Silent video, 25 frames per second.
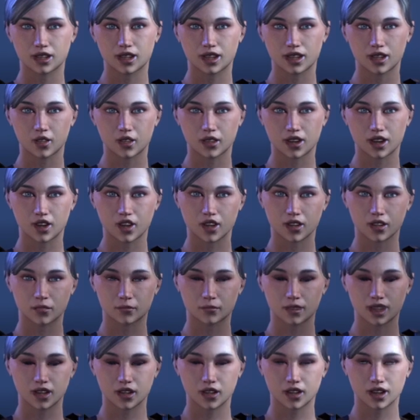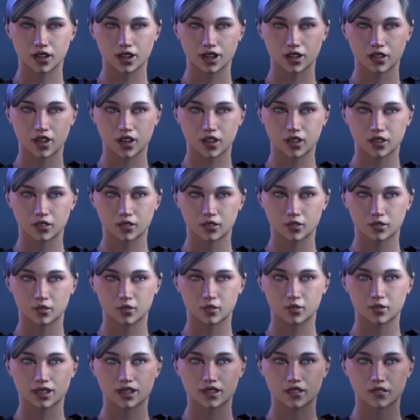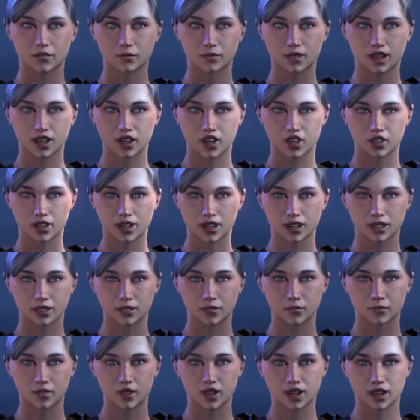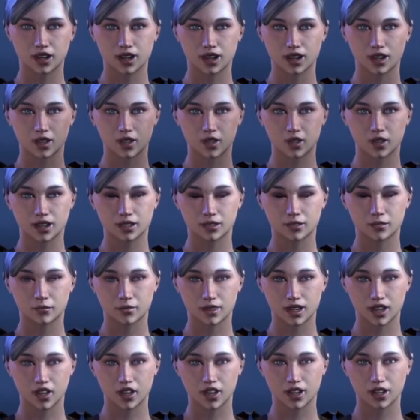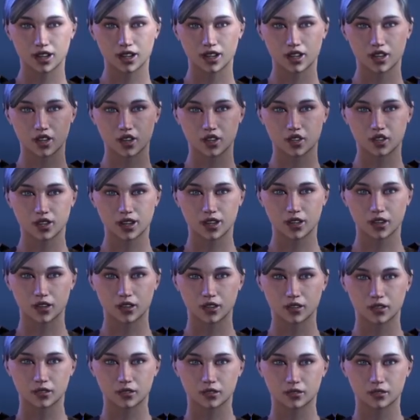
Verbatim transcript: Now that we're all back together, we have a better chance to put an end to this Dominion incursion.